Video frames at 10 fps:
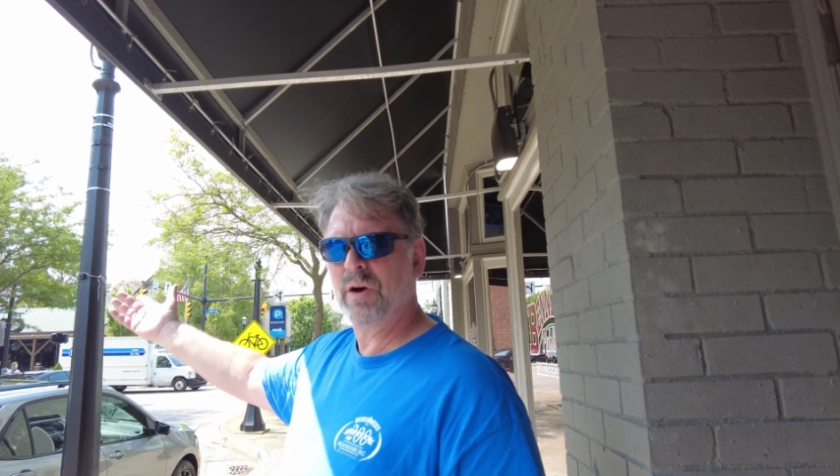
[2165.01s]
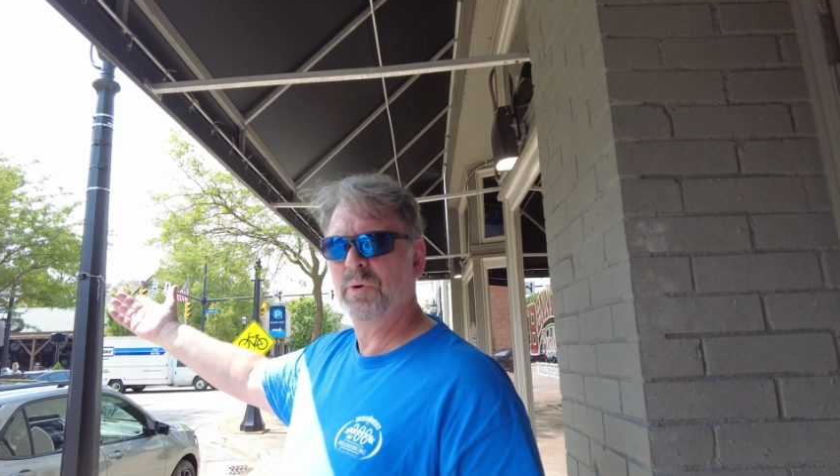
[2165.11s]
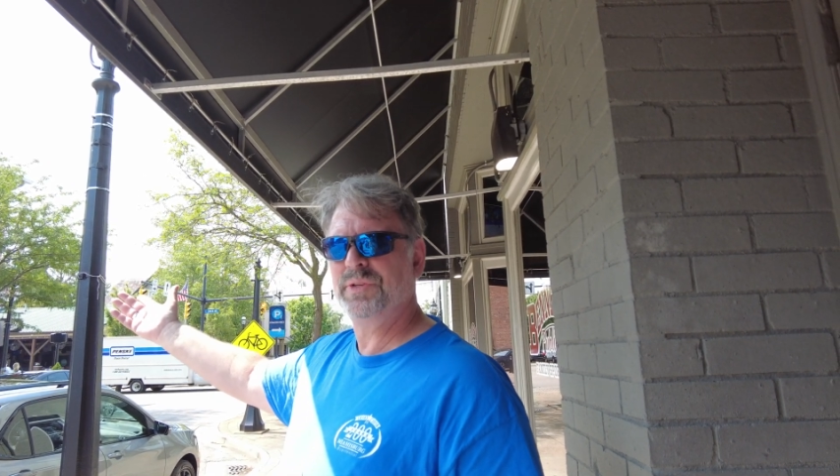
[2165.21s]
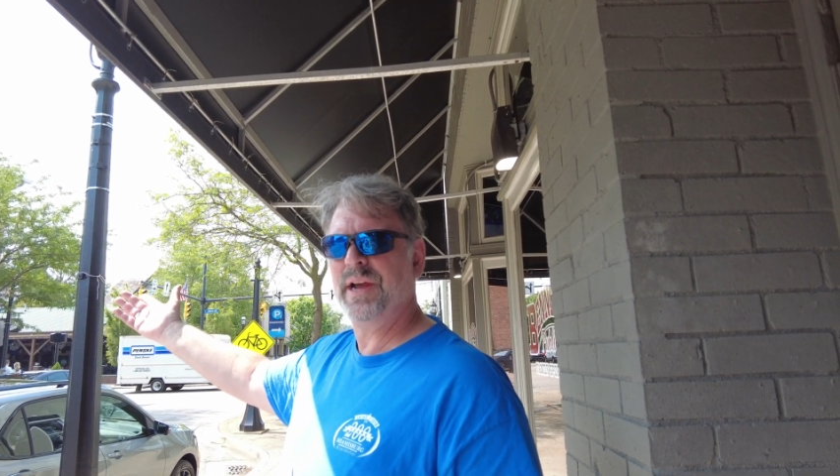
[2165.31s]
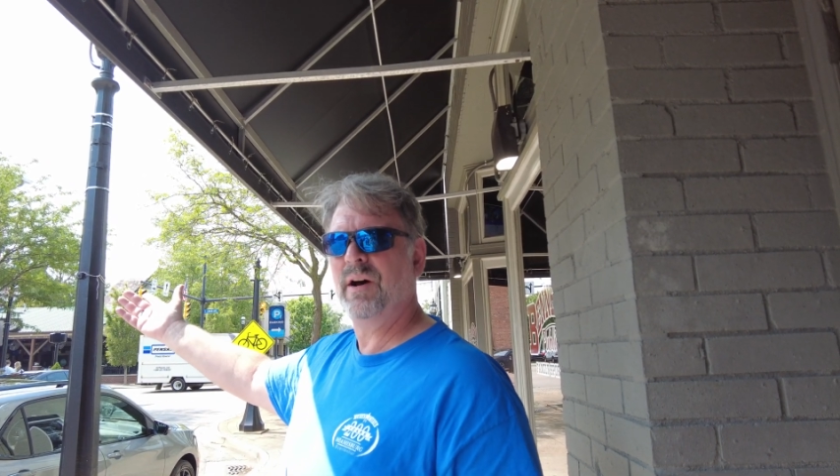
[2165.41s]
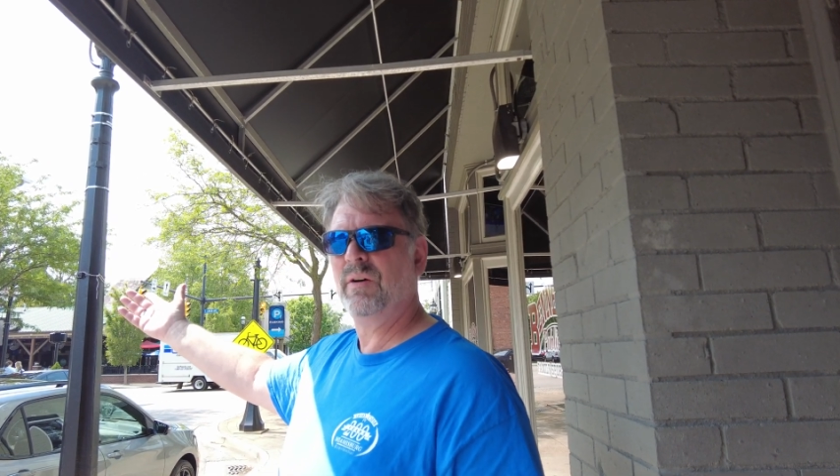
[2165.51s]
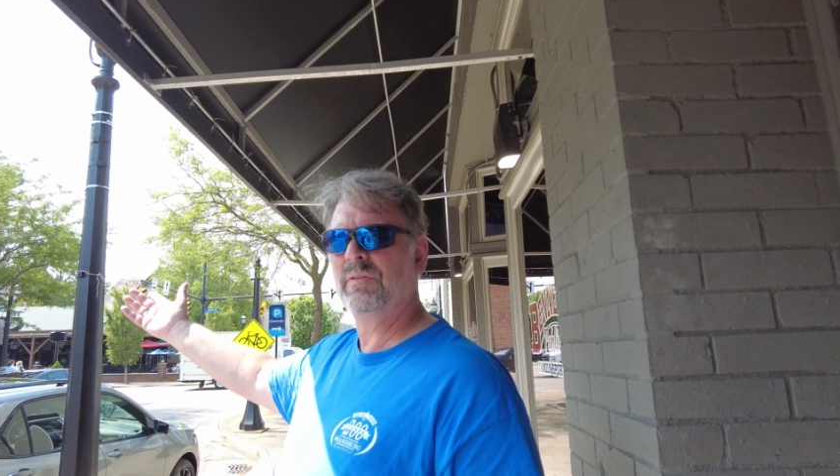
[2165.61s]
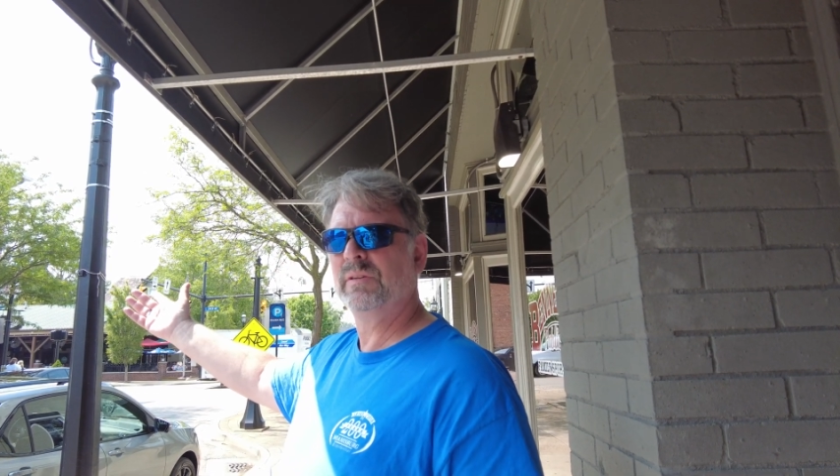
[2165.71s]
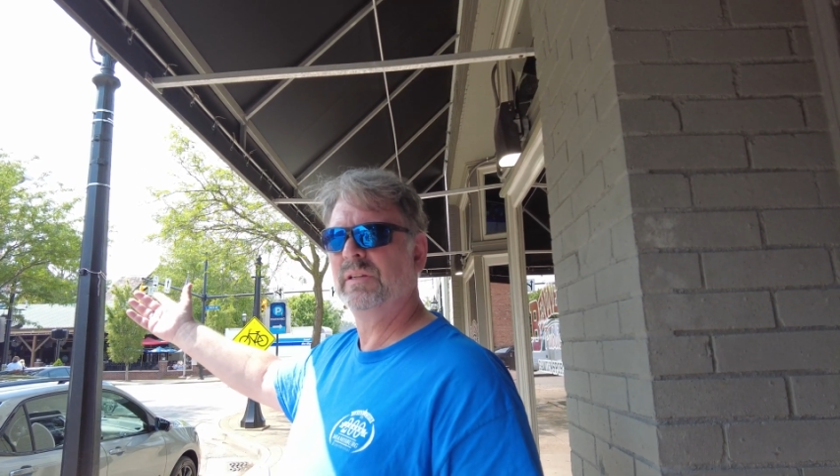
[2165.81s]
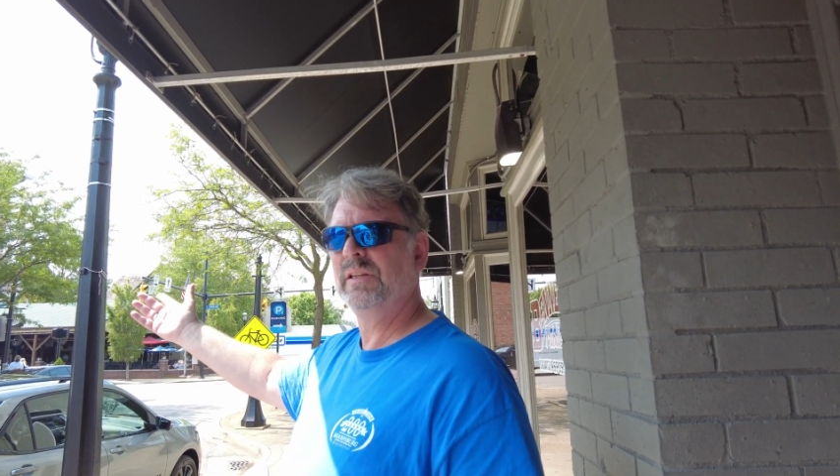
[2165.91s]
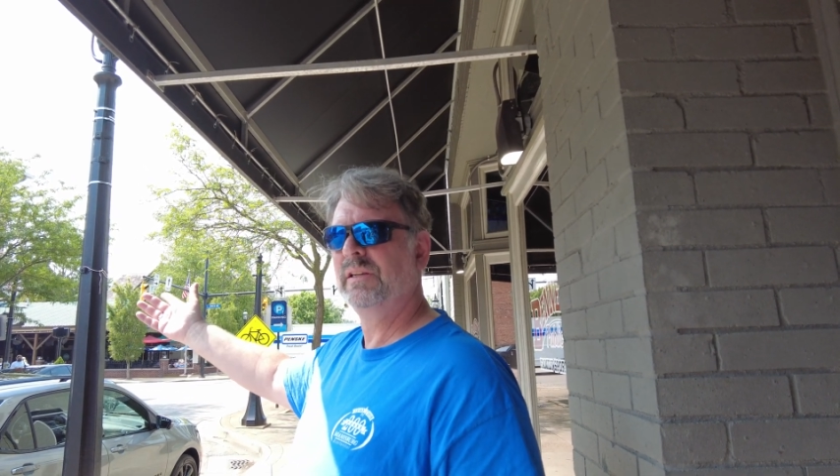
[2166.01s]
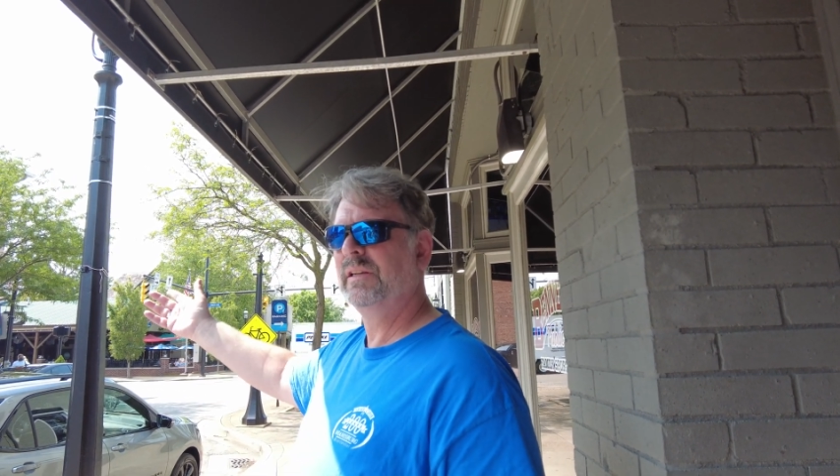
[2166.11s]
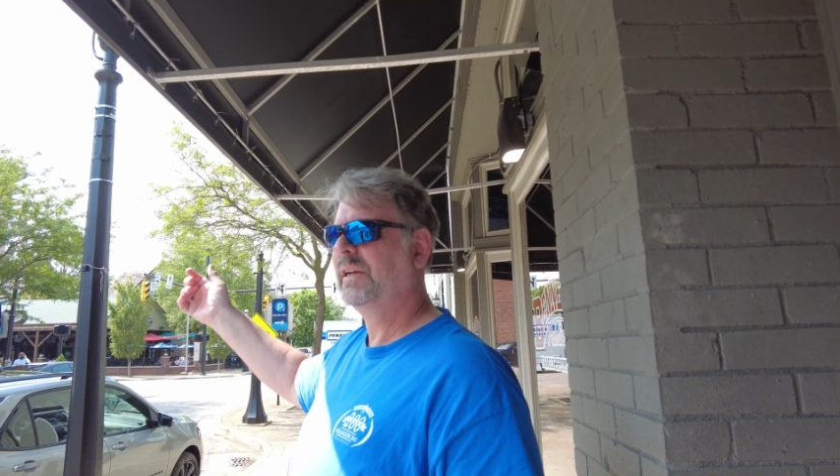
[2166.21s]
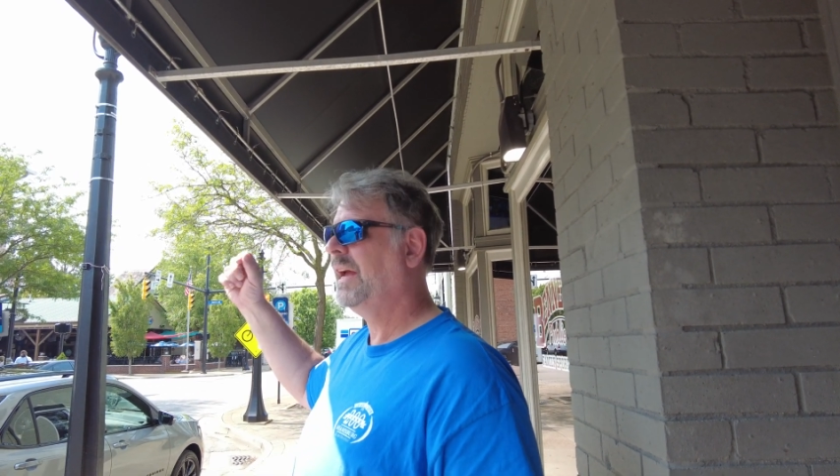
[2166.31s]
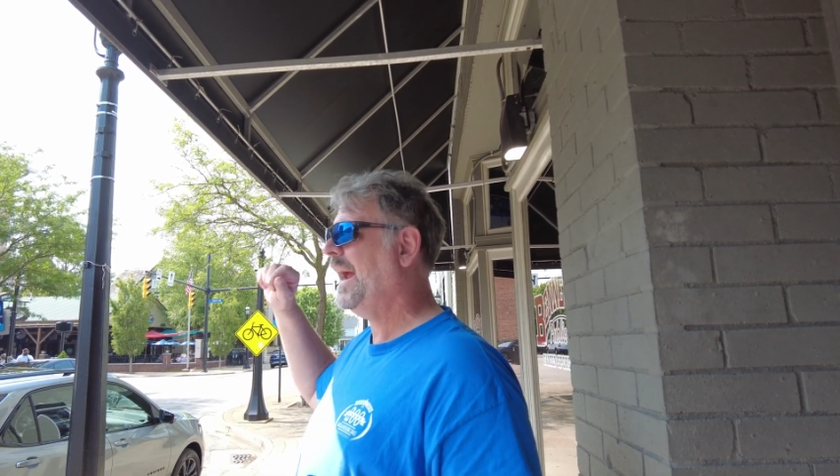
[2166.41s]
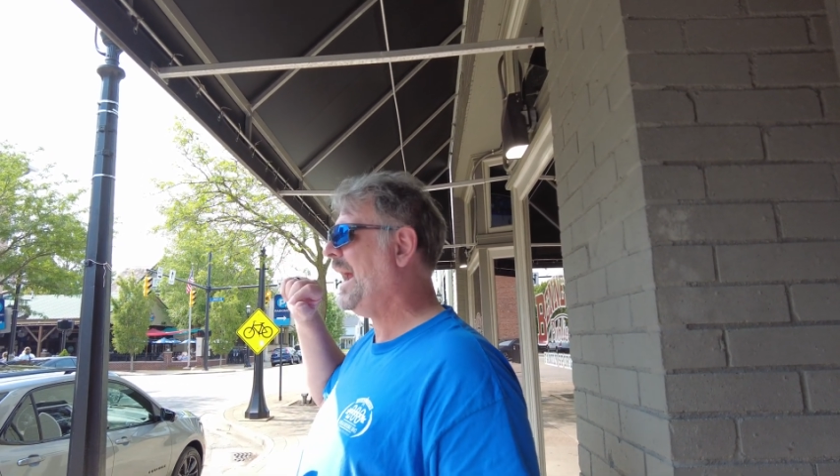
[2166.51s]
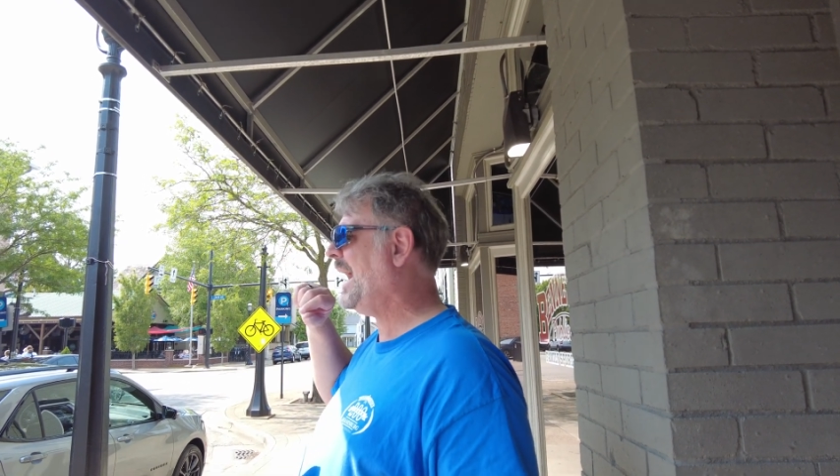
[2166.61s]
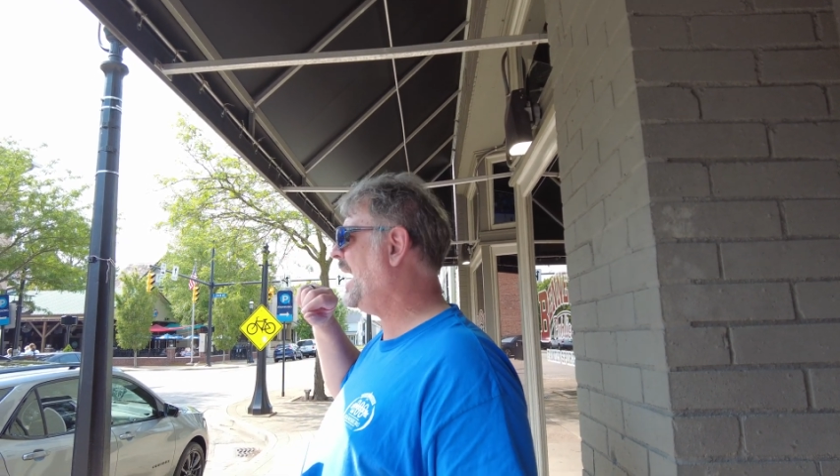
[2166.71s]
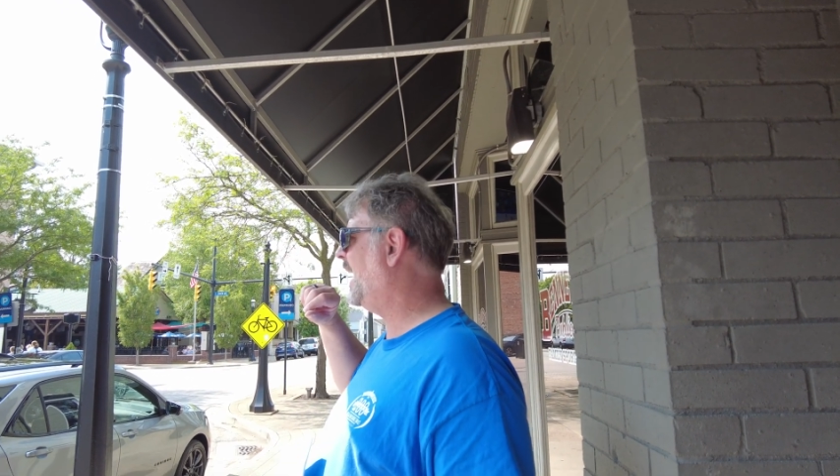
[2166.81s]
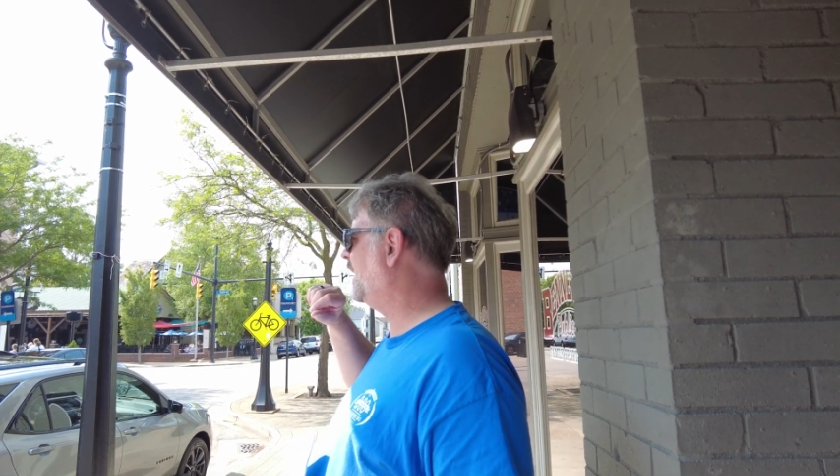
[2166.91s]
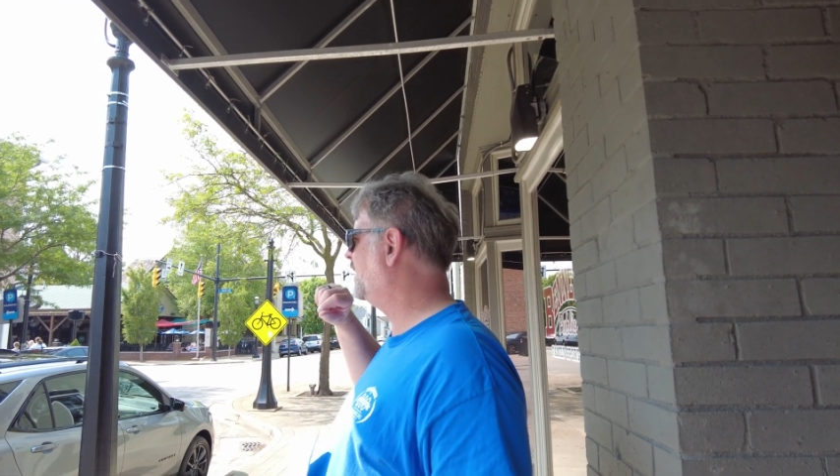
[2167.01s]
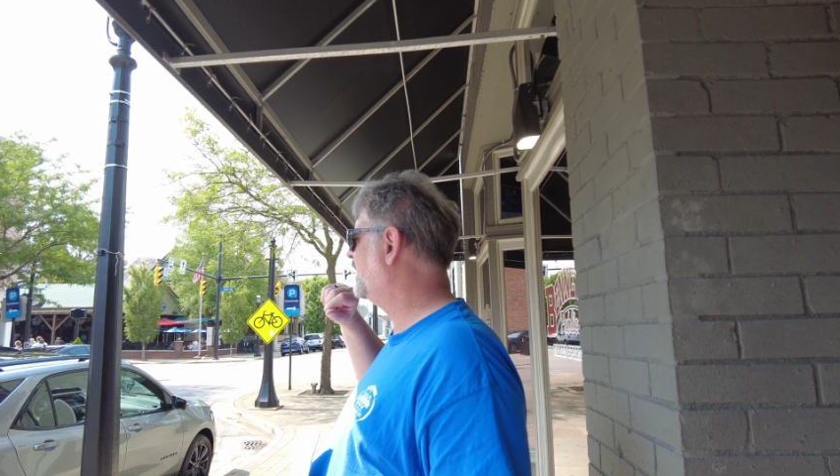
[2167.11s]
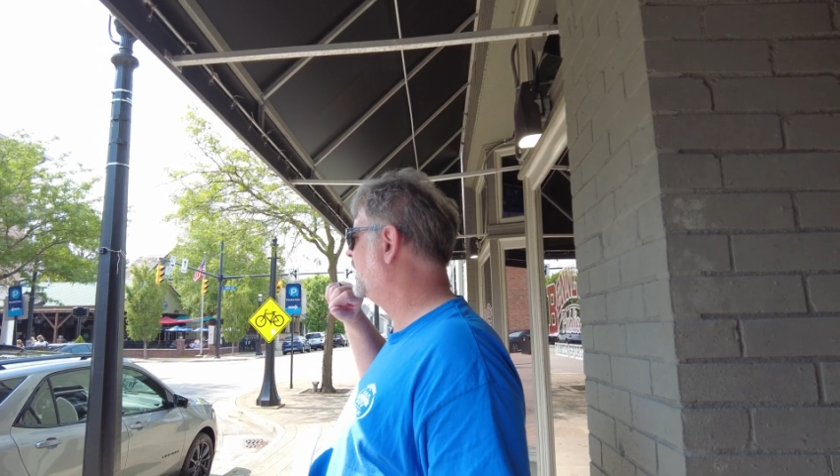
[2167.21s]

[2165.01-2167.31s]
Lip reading: hotel. And